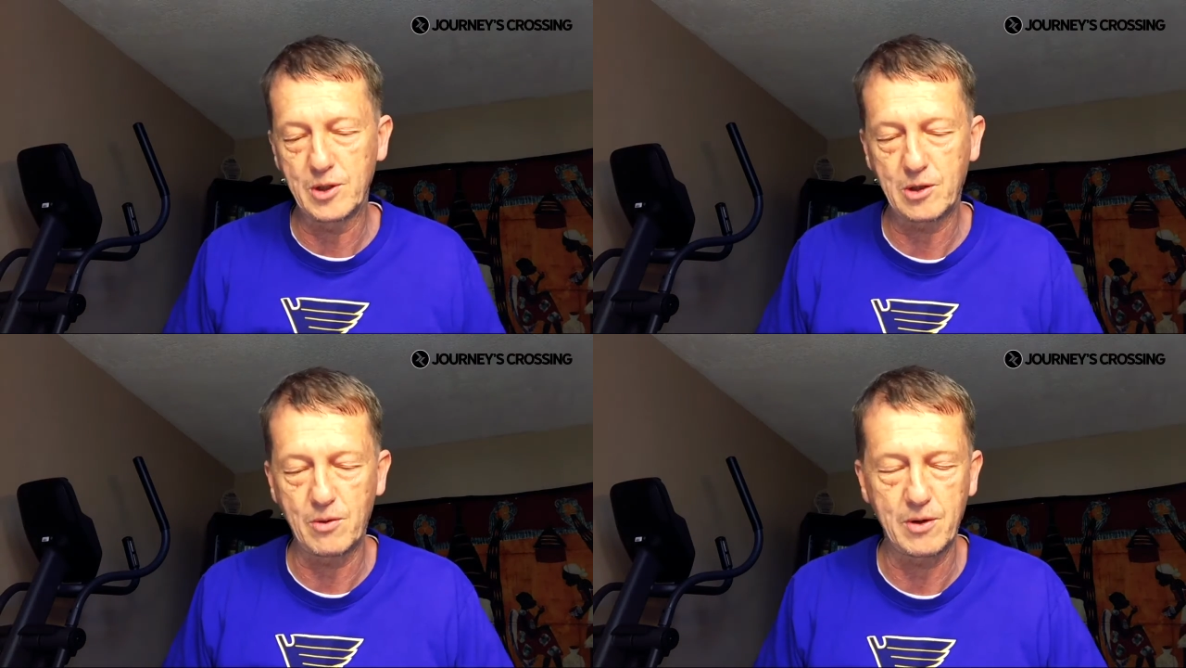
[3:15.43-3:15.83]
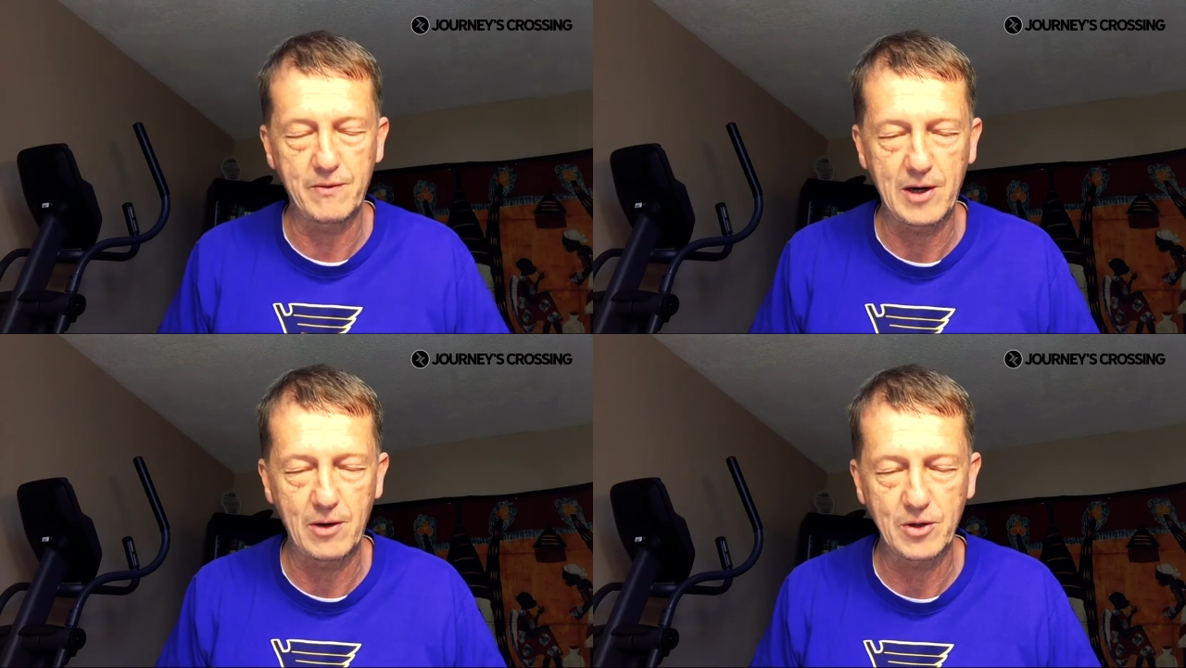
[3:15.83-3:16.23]
the
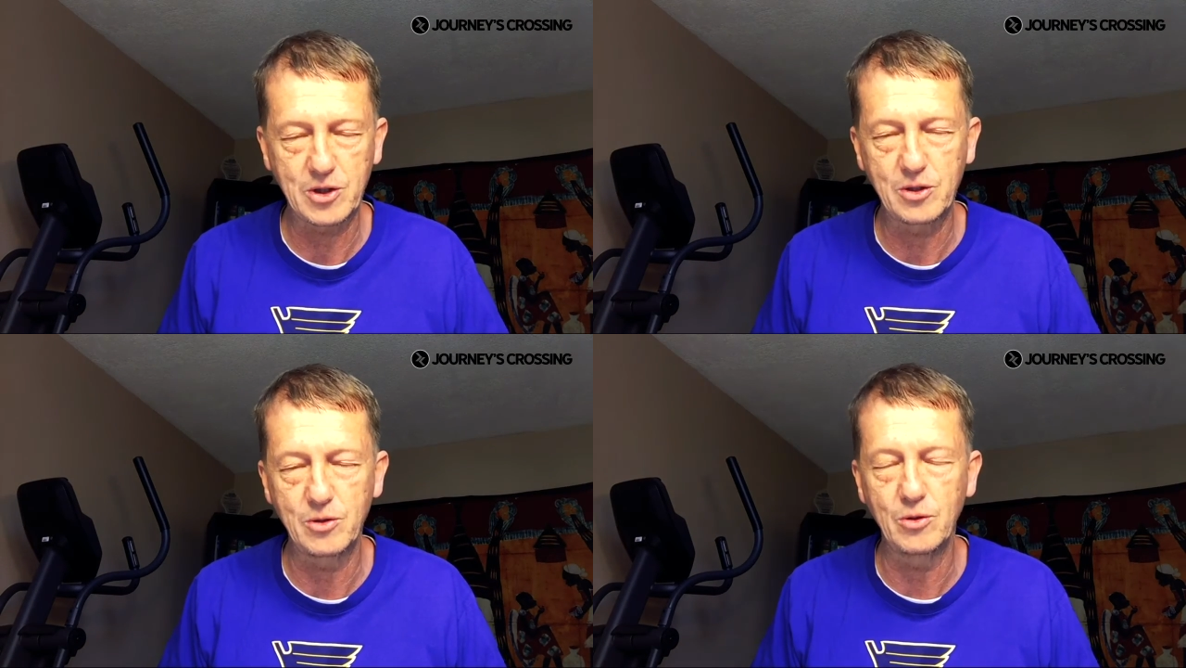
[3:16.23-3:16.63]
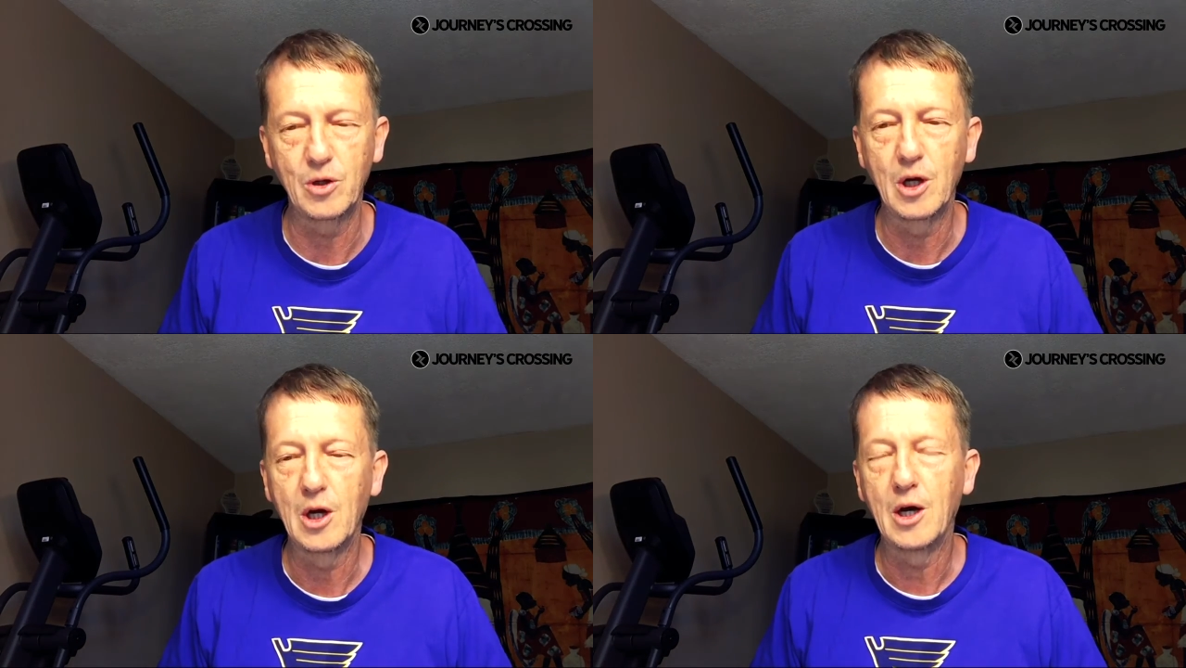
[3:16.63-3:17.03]
coronavirus, to
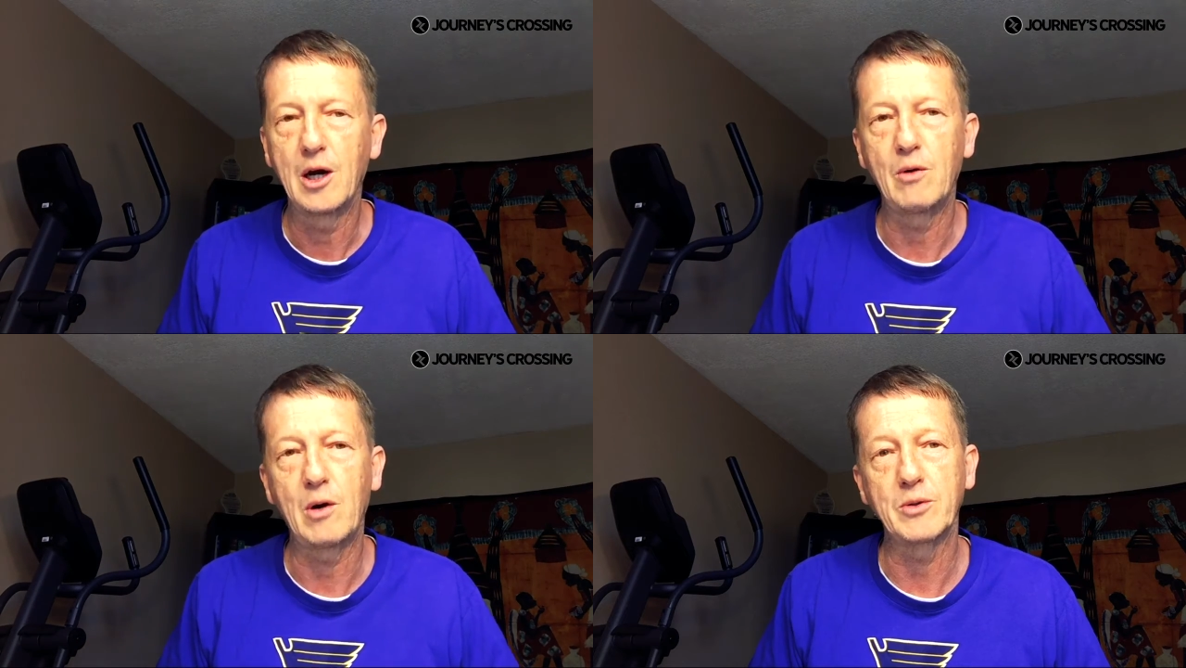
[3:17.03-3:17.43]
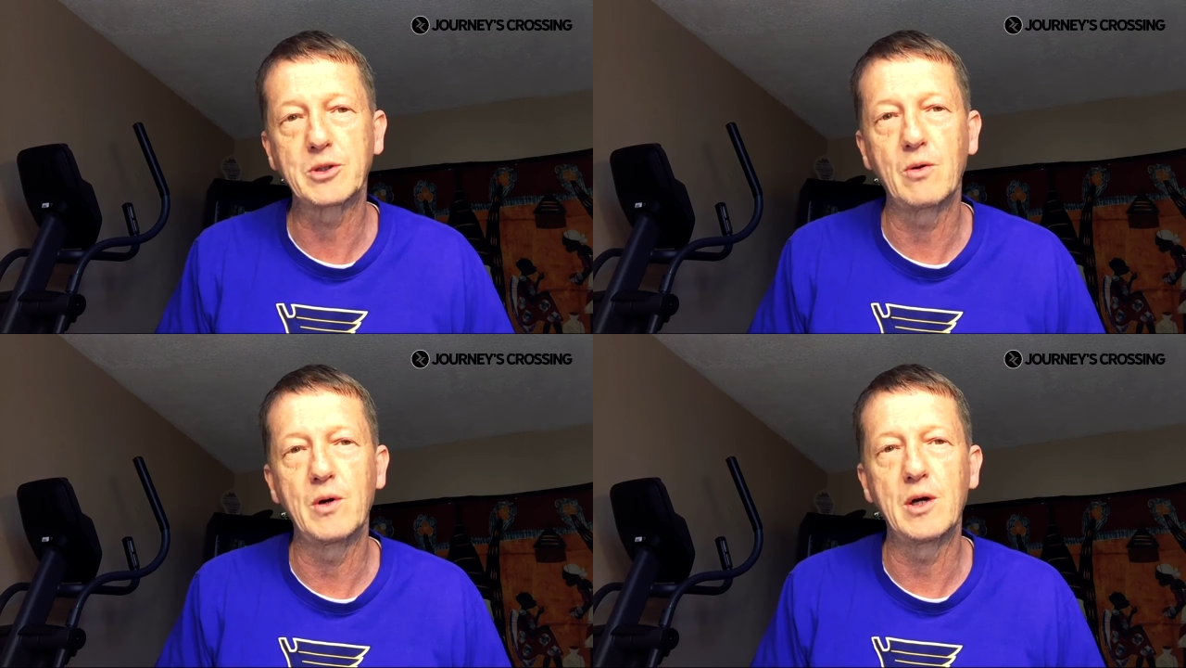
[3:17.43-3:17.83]
what was
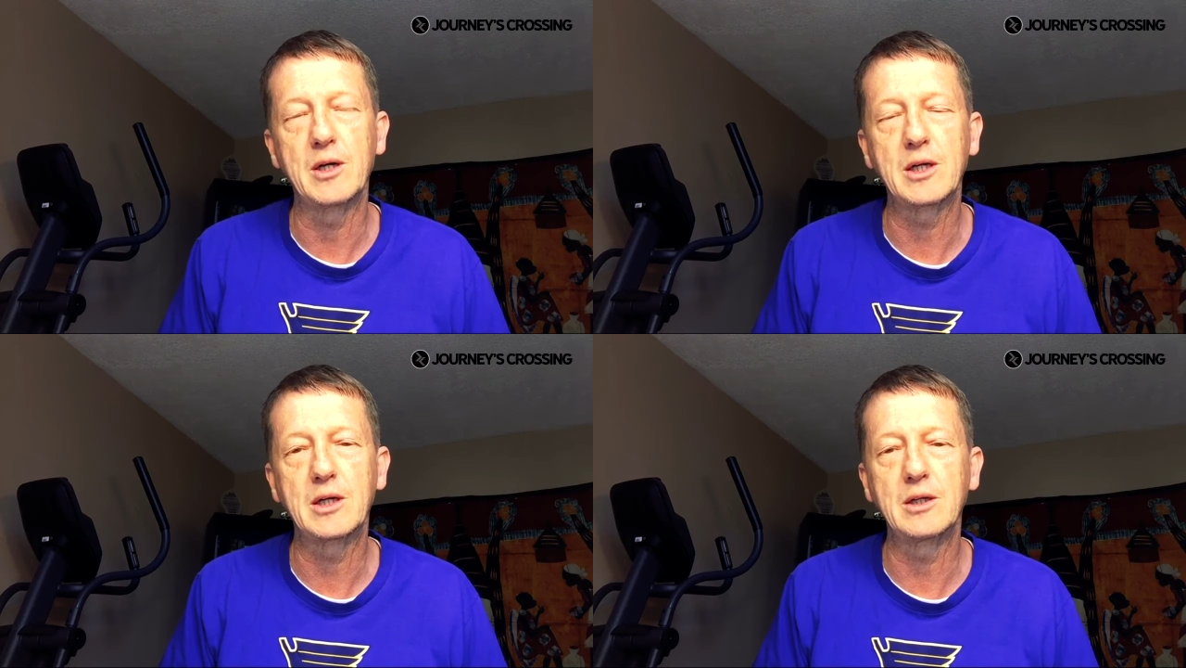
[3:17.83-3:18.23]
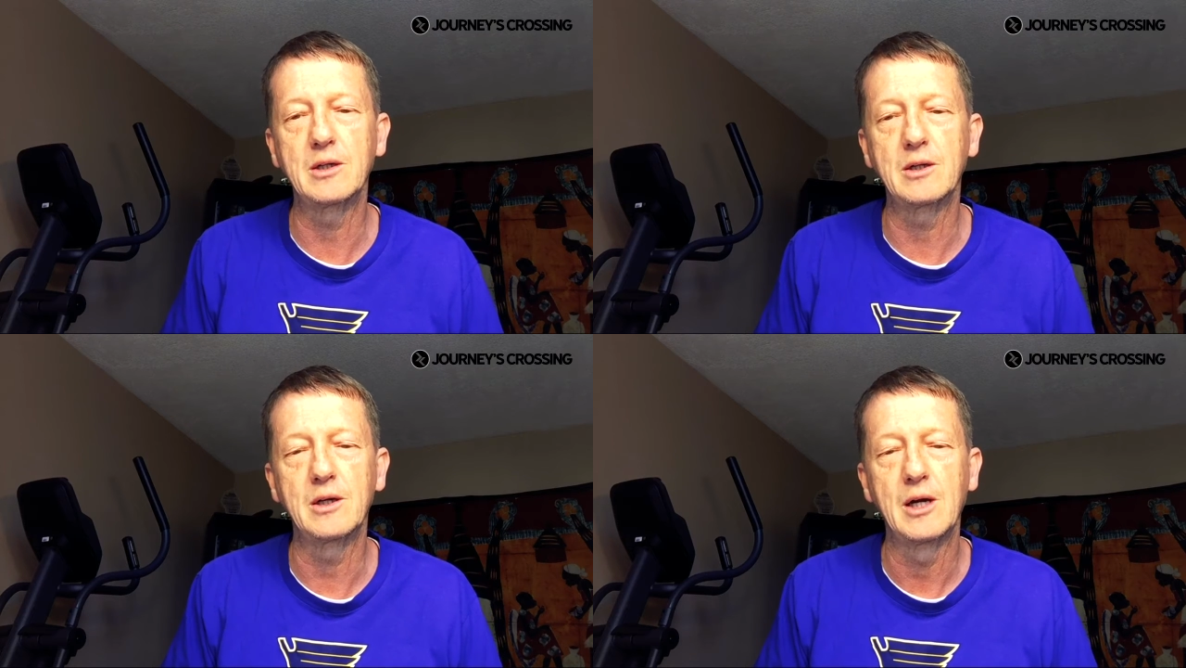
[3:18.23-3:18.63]
going on
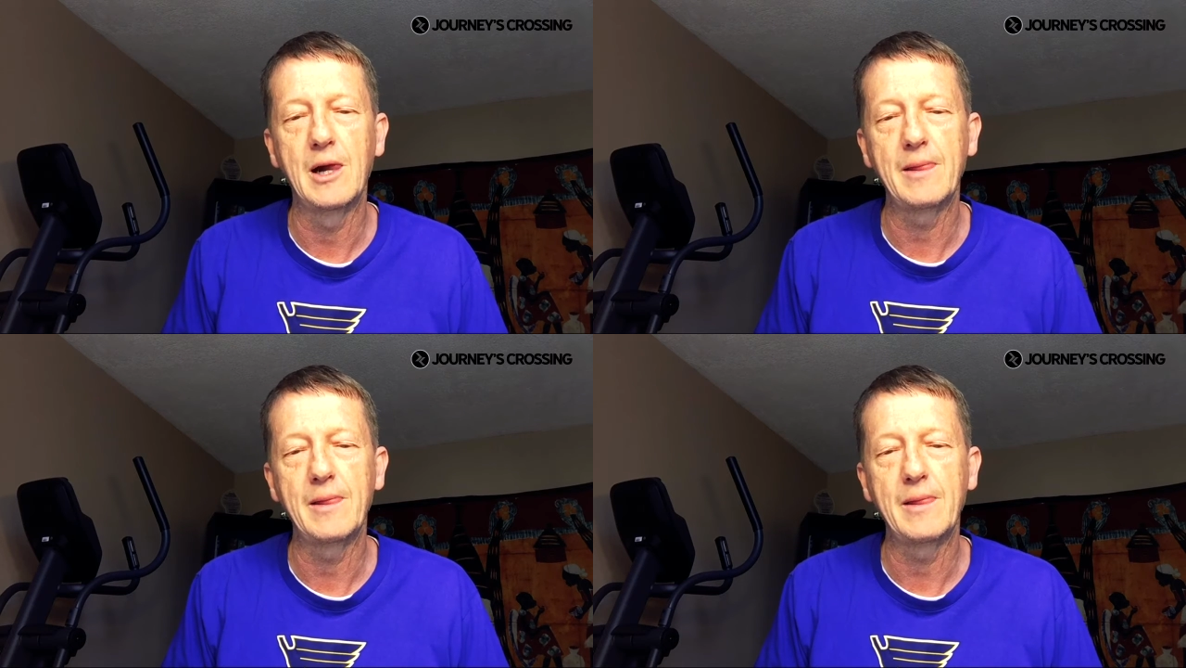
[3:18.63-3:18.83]
here,